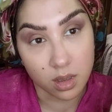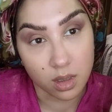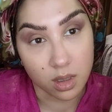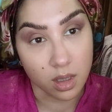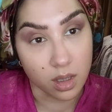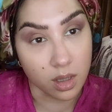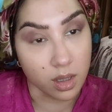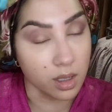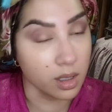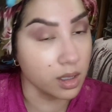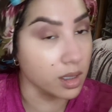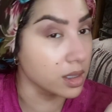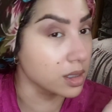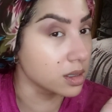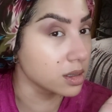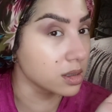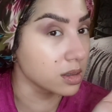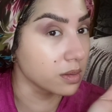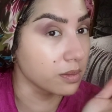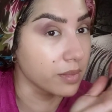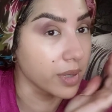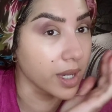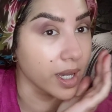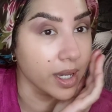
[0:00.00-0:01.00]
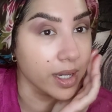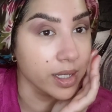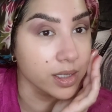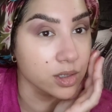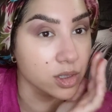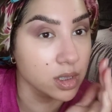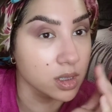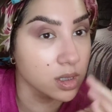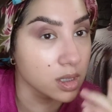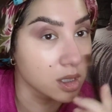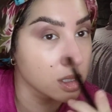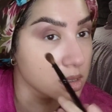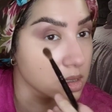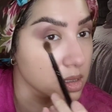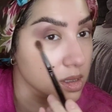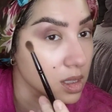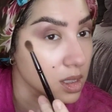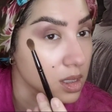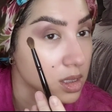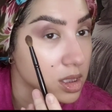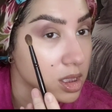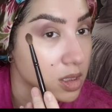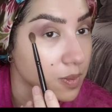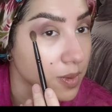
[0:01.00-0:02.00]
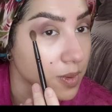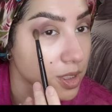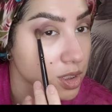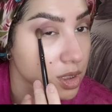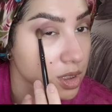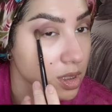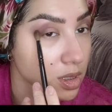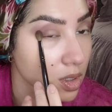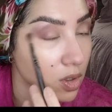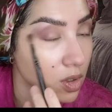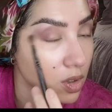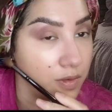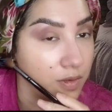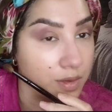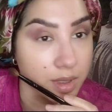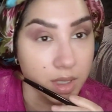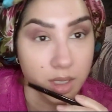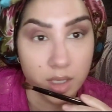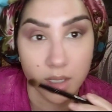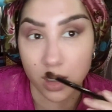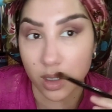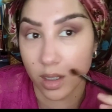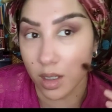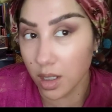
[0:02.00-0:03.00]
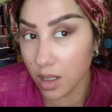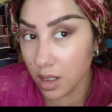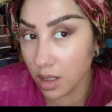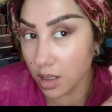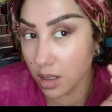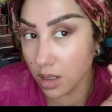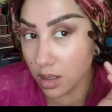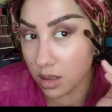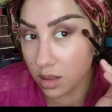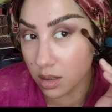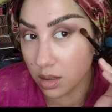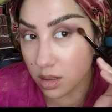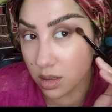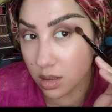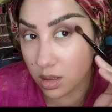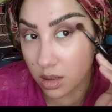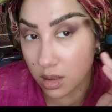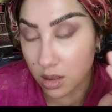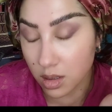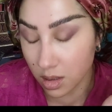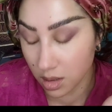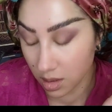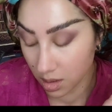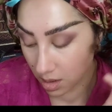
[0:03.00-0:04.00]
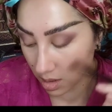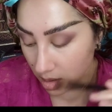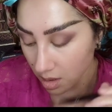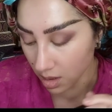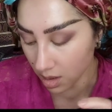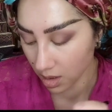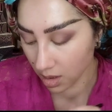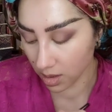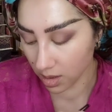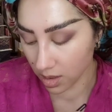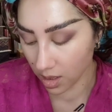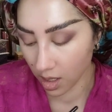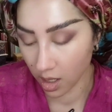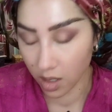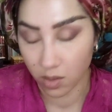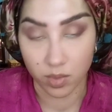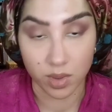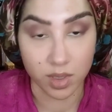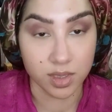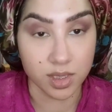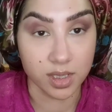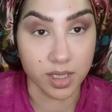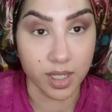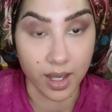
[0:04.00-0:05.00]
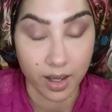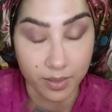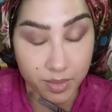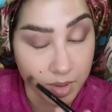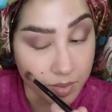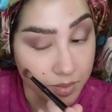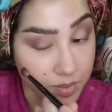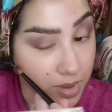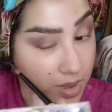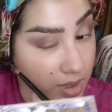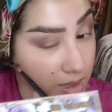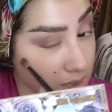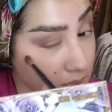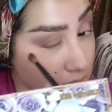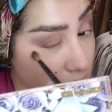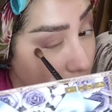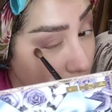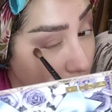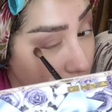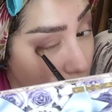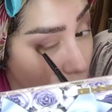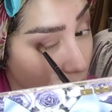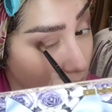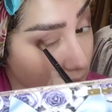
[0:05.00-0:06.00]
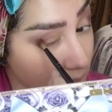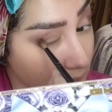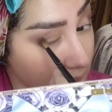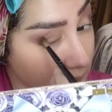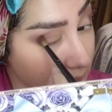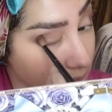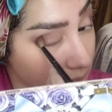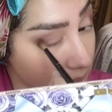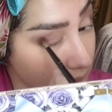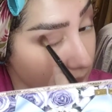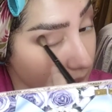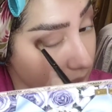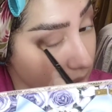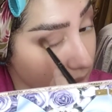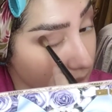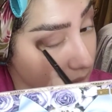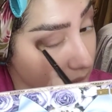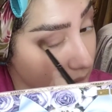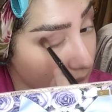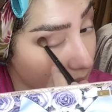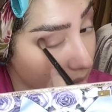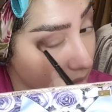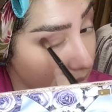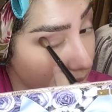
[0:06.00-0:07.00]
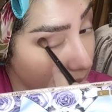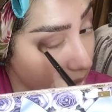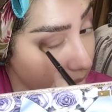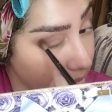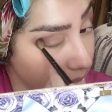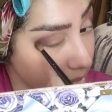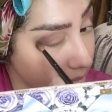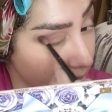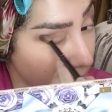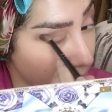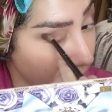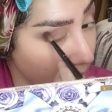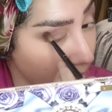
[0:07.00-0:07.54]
There is some patchiness, especially over here. Now, I will say I've been blending kind of willy-nilly, and maybe my